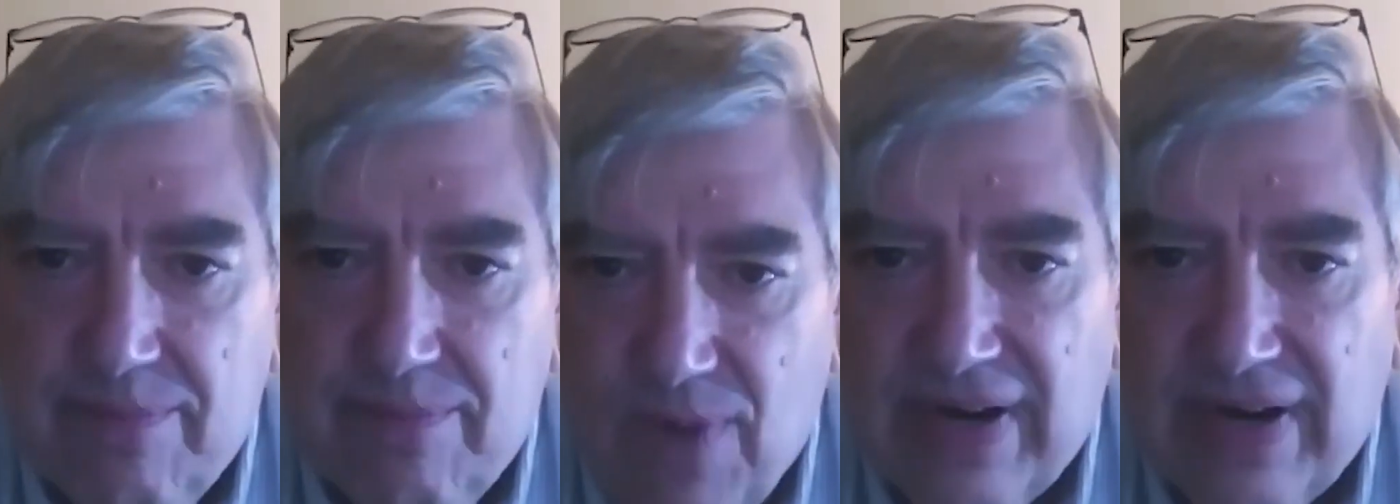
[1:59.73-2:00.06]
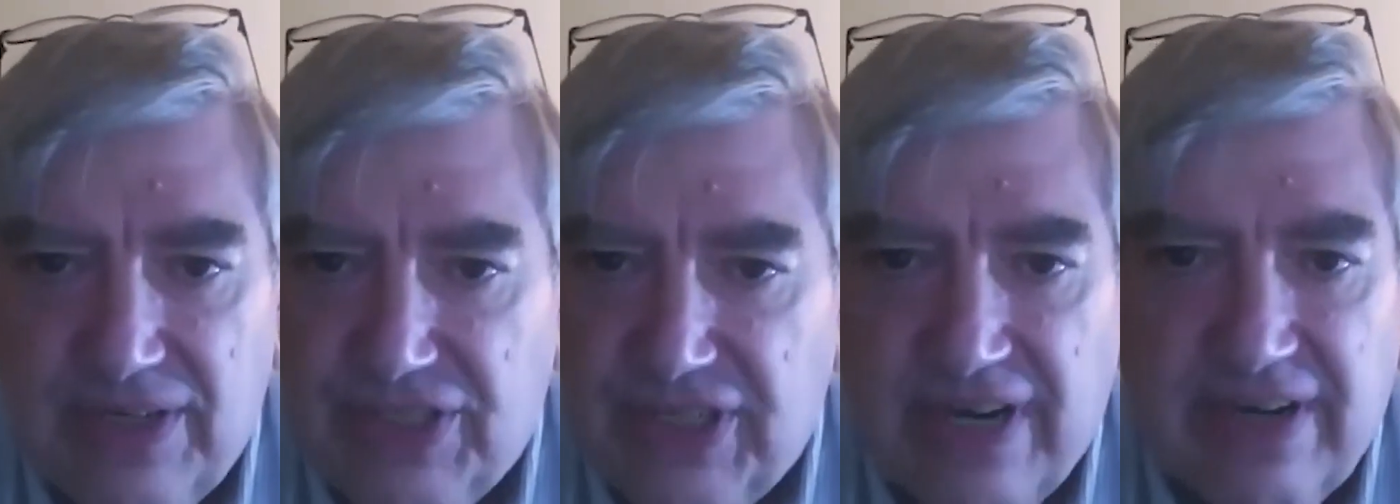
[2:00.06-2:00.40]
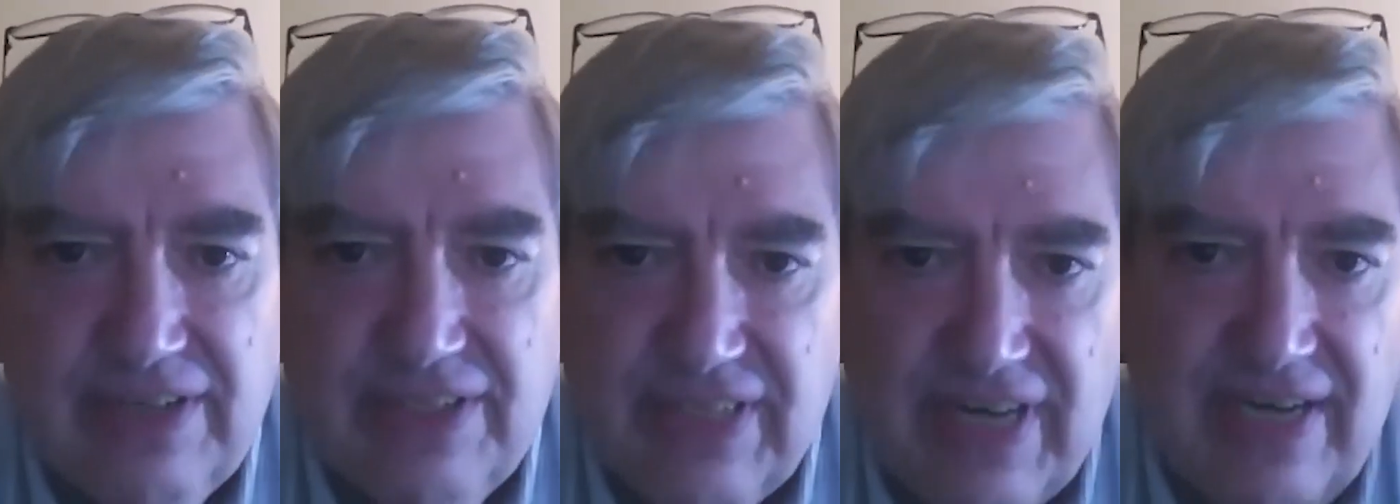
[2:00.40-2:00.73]
market
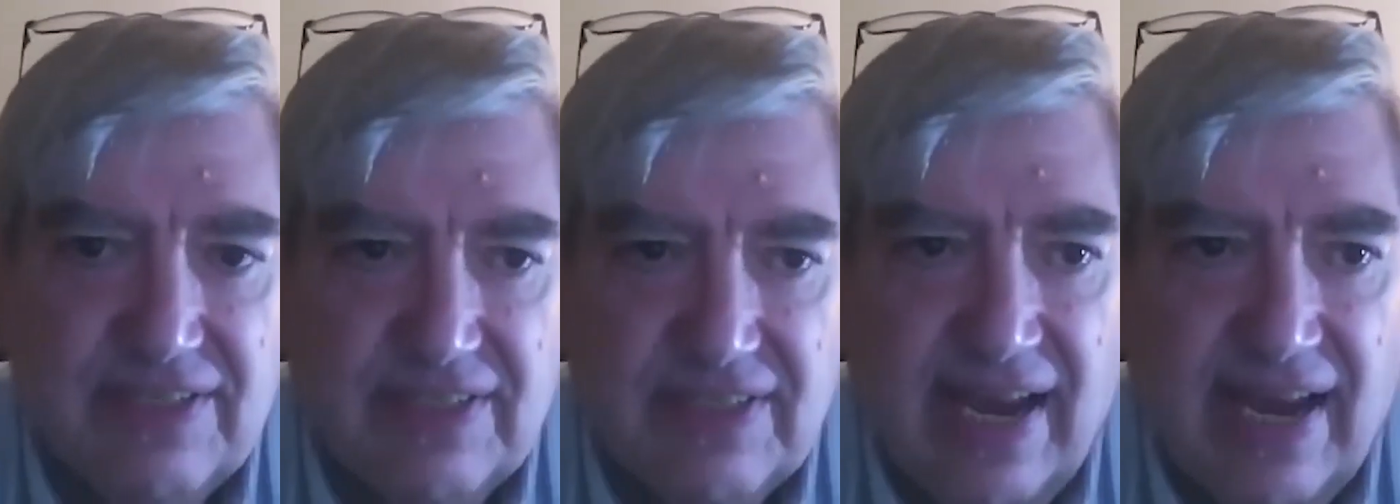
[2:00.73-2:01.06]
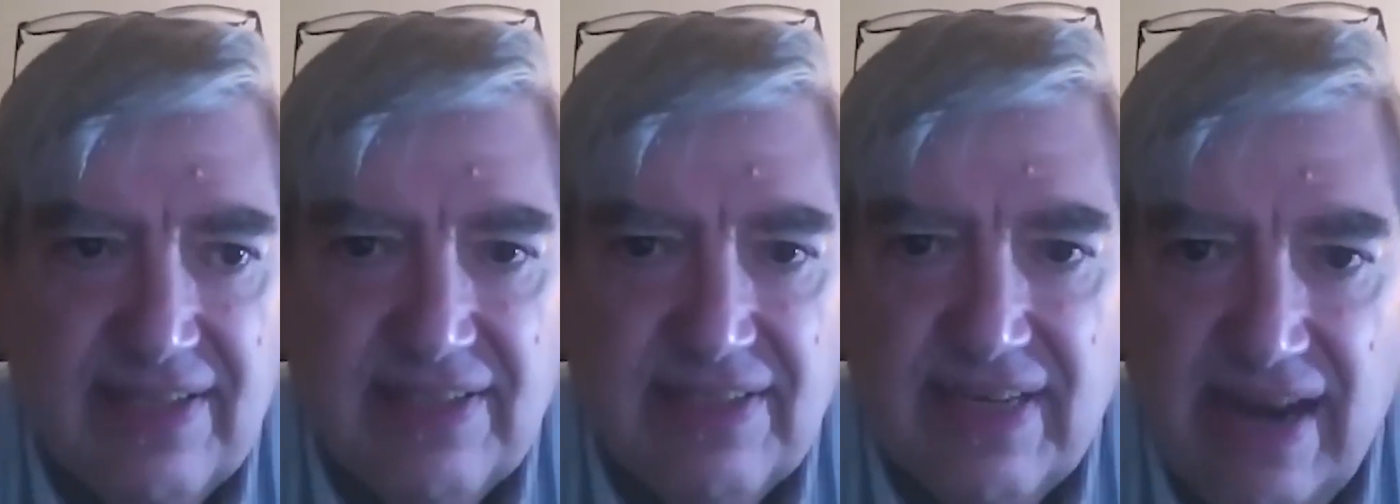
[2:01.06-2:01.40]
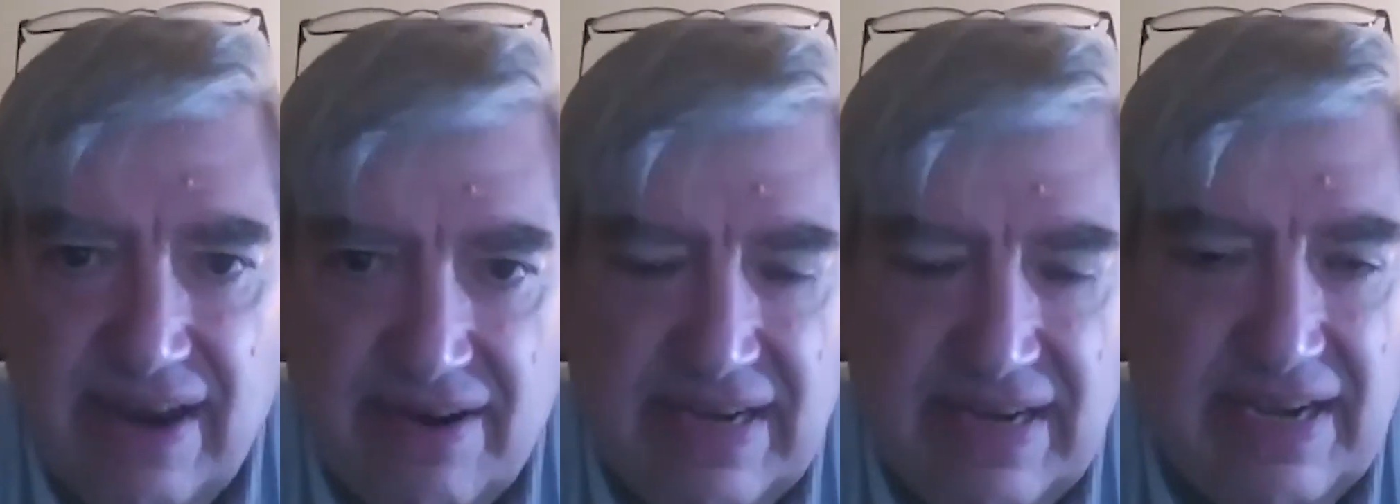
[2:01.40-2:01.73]
share changes hands in
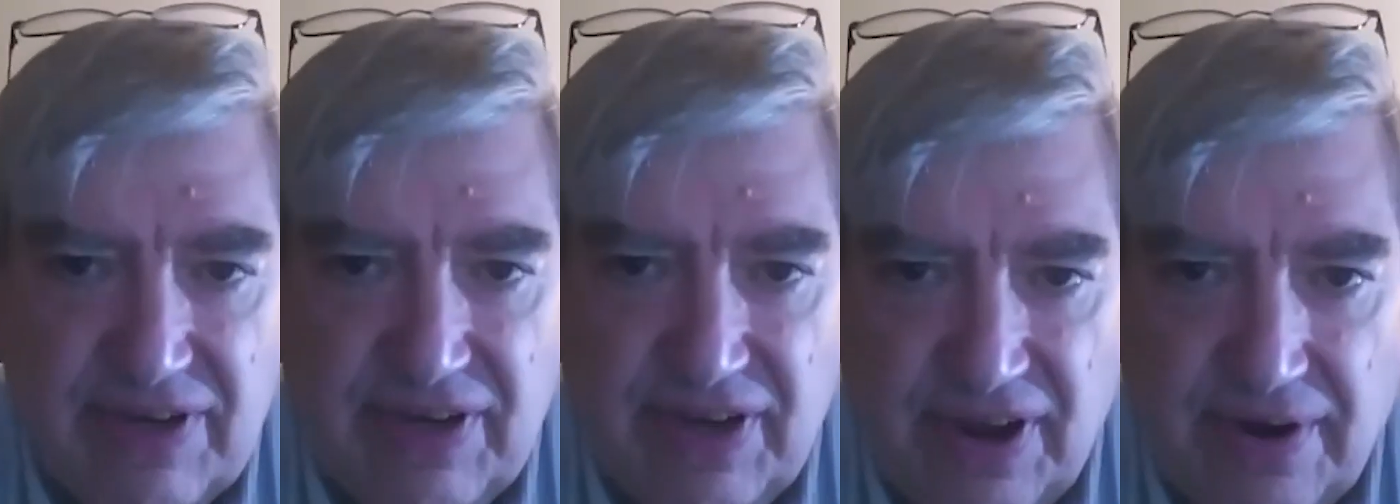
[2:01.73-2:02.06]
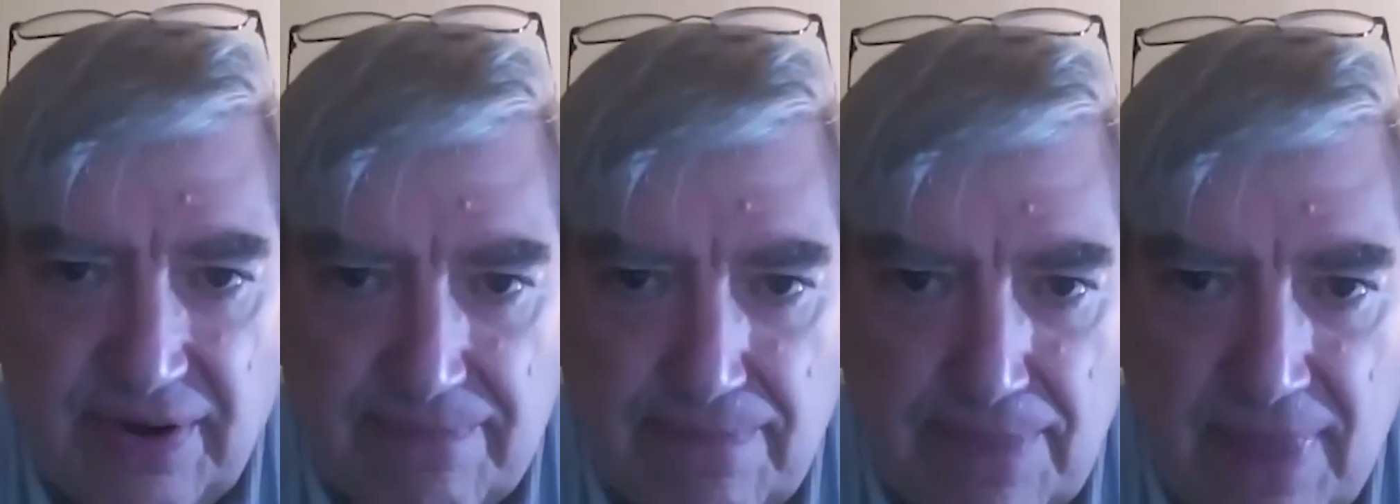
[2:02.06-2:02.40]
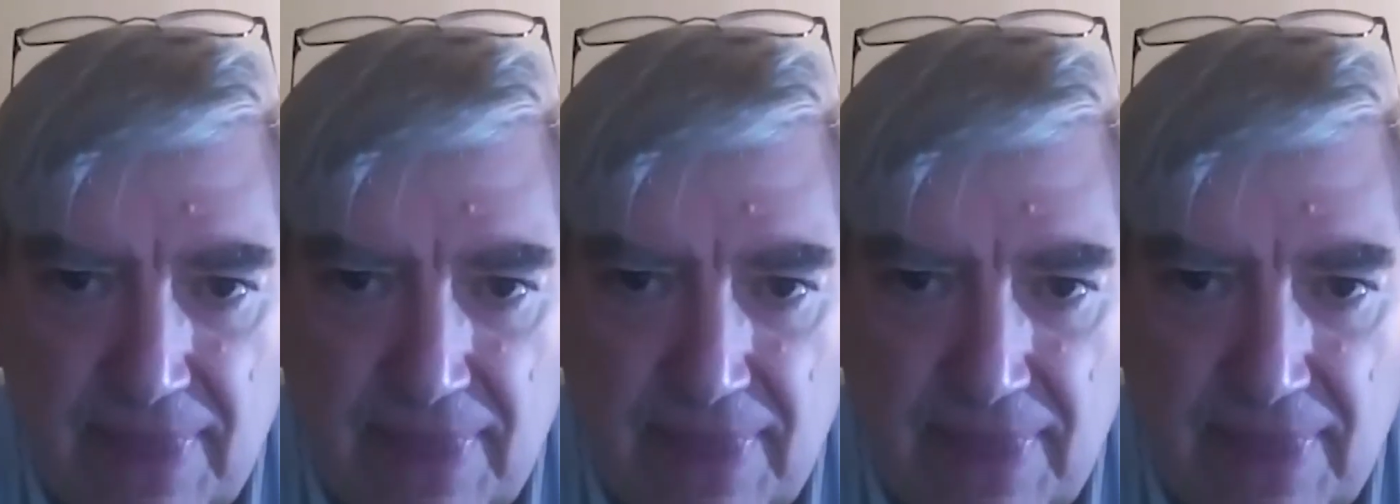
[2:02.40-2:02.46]
any given year.